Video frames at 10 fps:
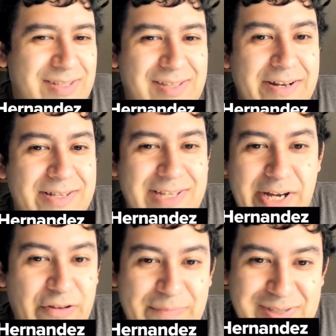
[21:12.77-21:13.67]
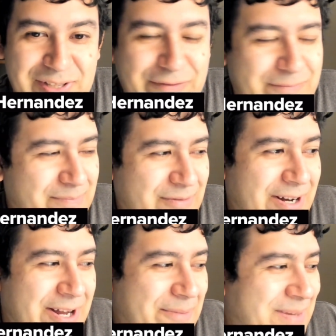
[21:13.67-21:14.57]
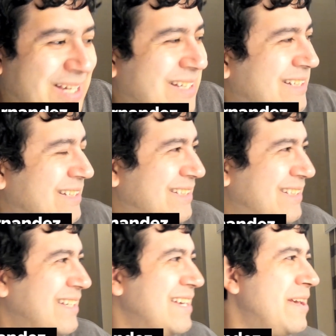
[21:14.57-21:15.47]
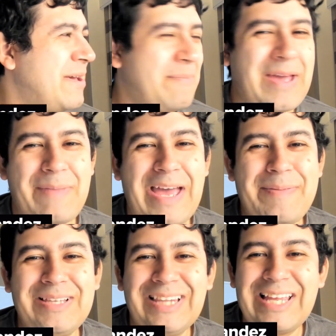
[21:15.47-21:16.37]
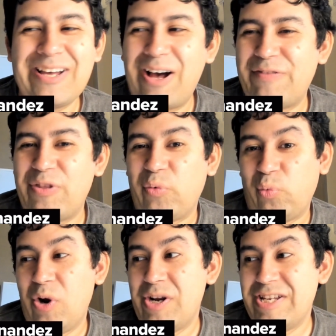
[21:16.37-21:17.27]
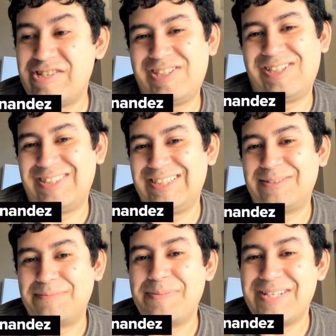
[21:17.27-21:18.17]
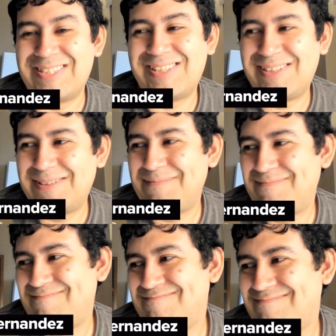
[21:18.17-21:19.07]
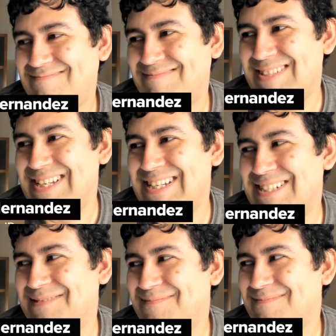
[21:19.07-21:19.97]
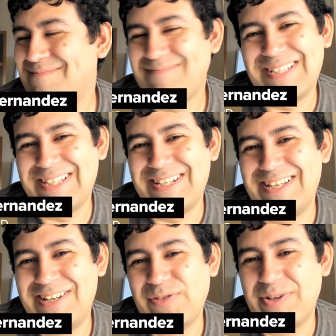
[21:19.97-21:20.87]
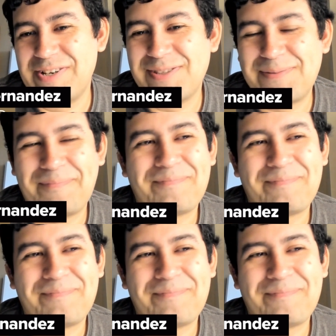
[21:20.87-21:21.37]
Just got to take care of myself right now. Maybe lay off the running just a little bit. Yeah, it is what it is.